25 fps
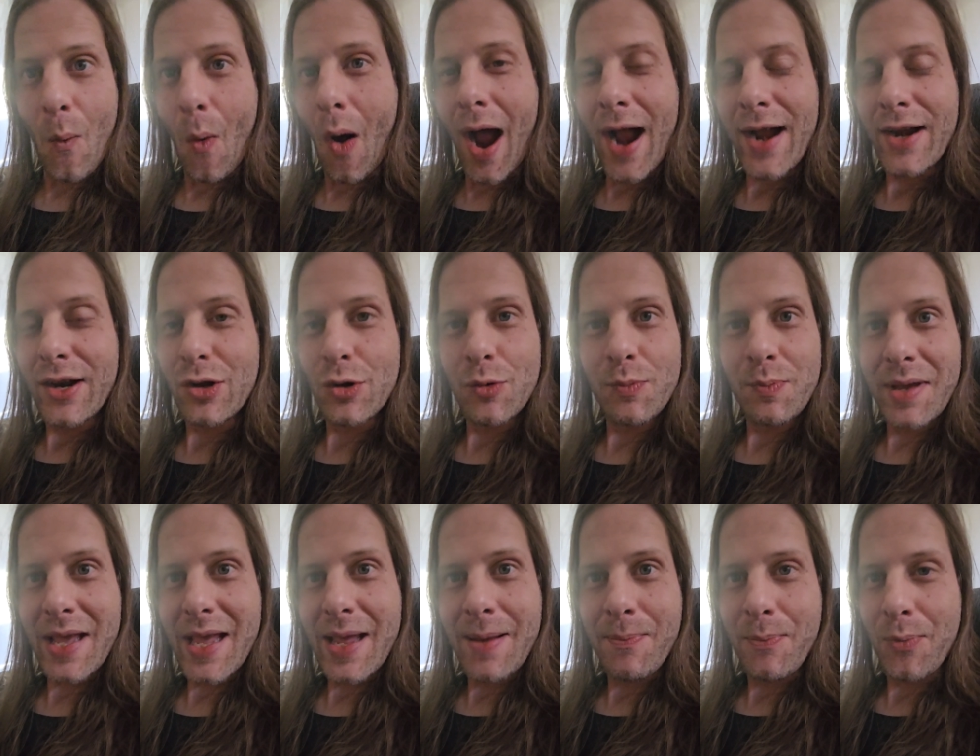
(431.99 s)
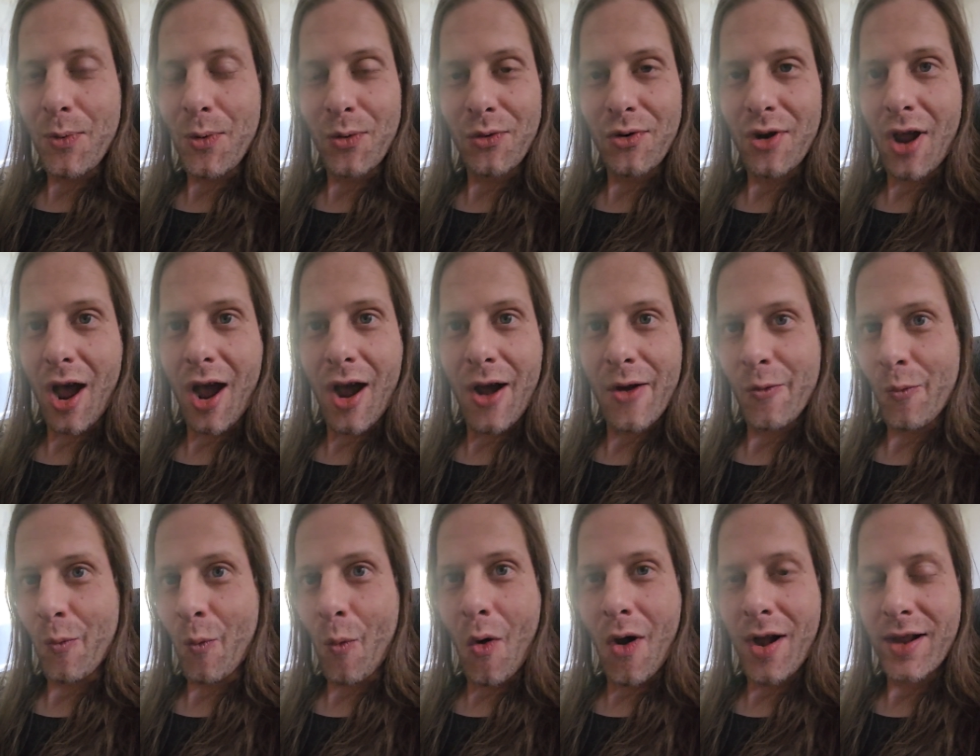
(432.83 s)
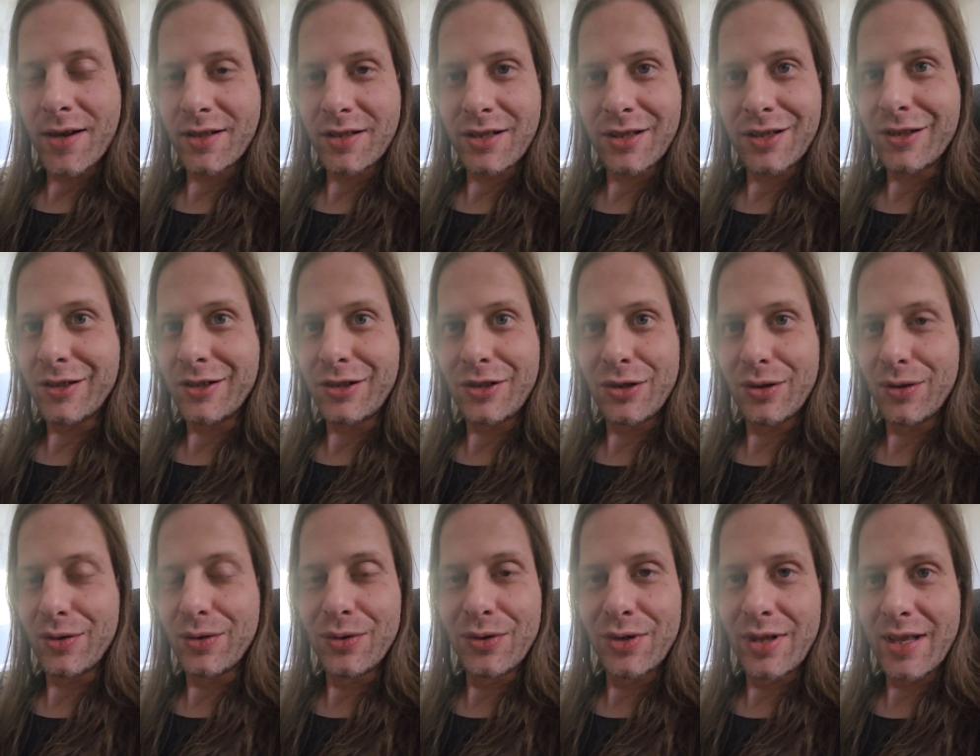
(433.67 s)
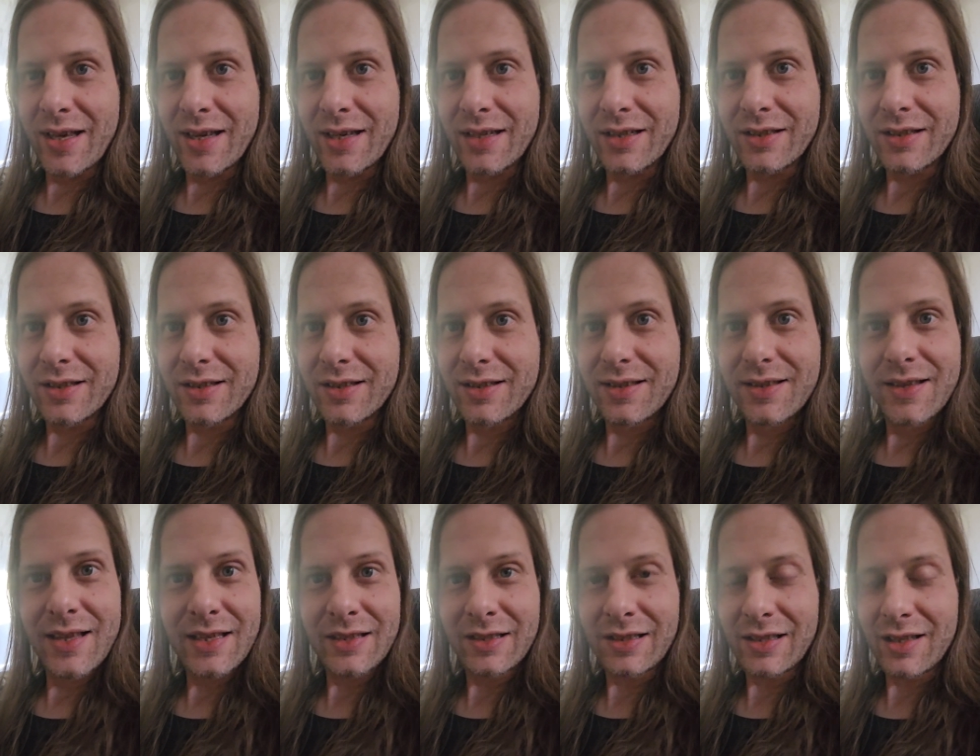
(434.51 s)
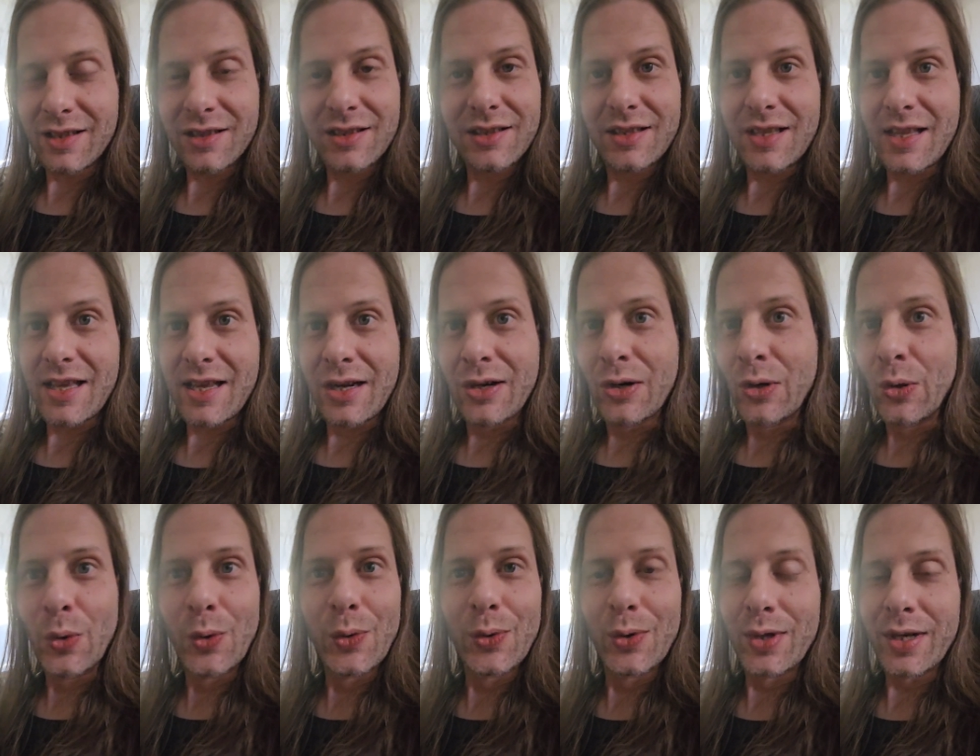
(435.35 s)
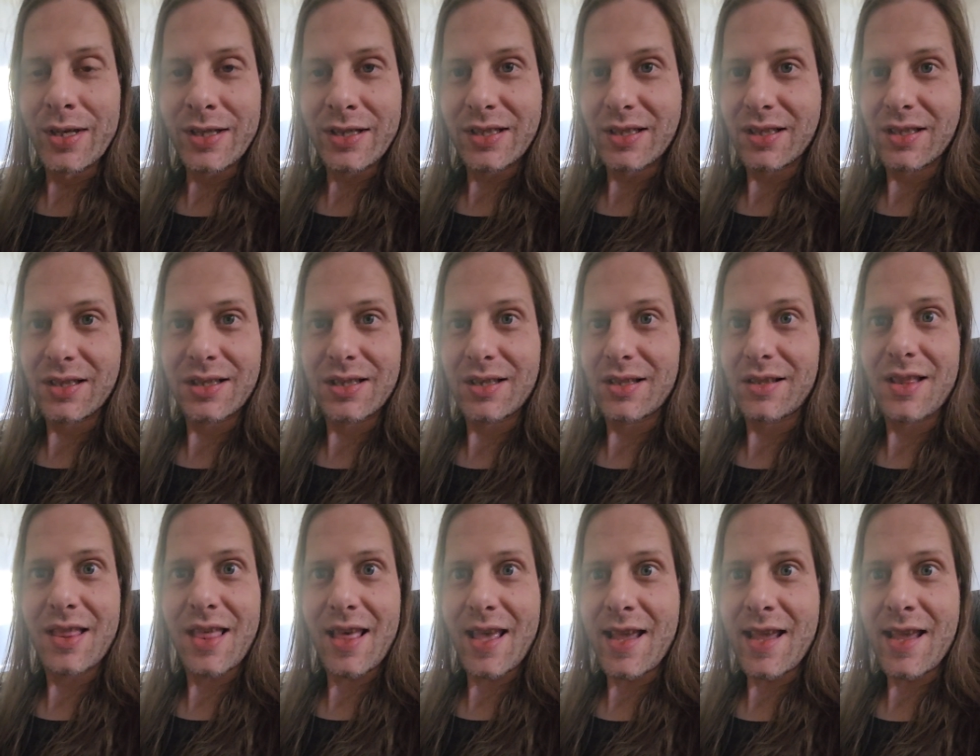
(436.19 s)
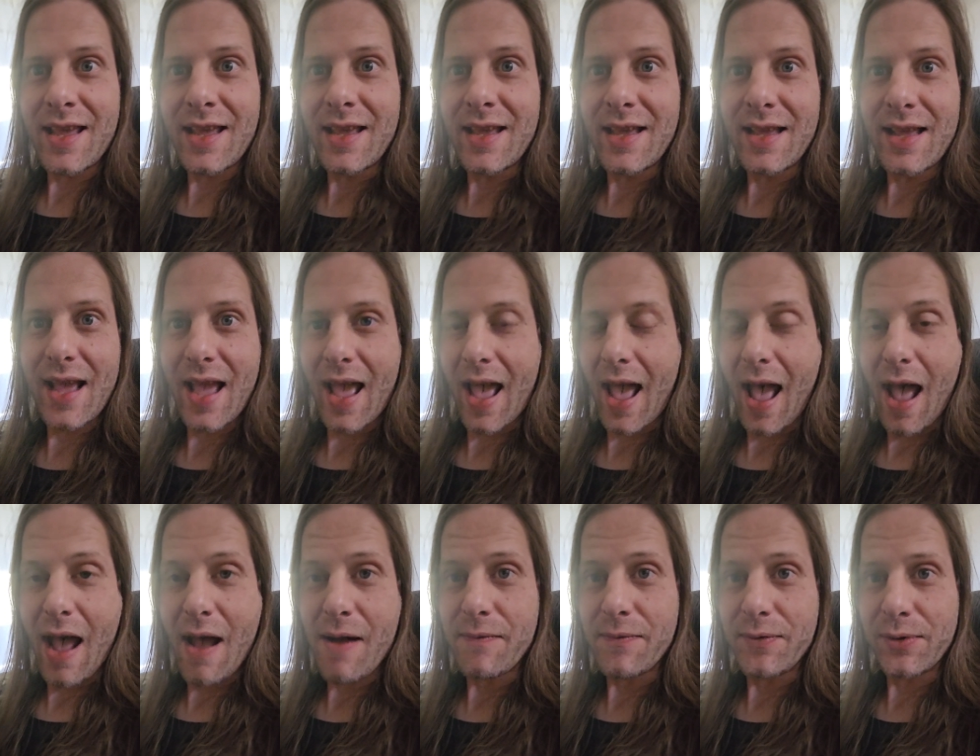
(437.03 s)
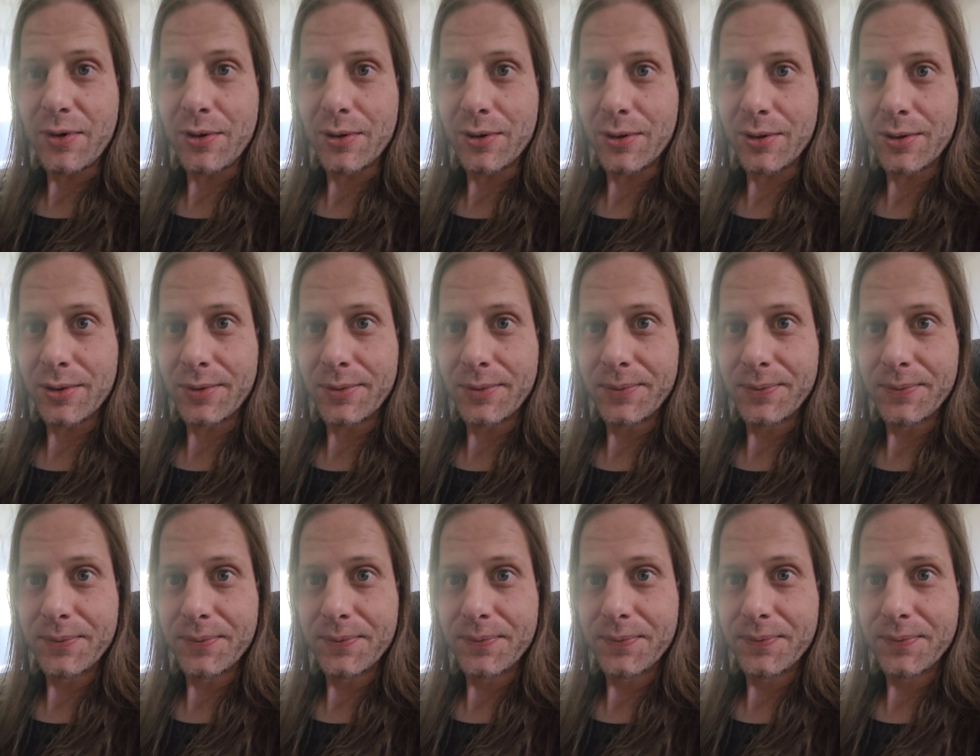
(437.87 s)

Why do people not want to do this? This is the coolest thing ever.